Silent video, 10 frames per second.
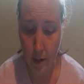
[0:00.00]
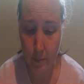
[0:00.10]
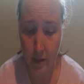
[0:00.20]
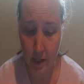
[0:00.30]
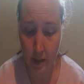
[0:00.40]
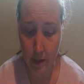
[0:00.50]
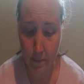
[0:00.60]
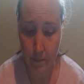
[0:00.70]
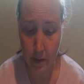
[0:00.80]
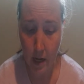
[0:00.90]

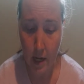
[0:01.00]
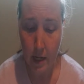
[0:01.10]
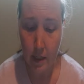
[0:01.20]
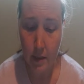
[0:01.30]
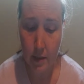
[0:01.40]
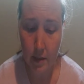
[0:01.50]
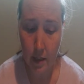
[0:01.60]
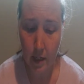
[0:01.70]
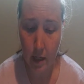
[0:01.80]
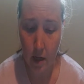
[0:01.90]
Sitting amid the
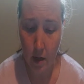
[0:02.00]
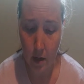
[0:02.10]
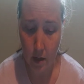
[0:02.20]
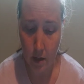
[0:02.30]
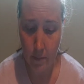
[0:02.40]
gravel,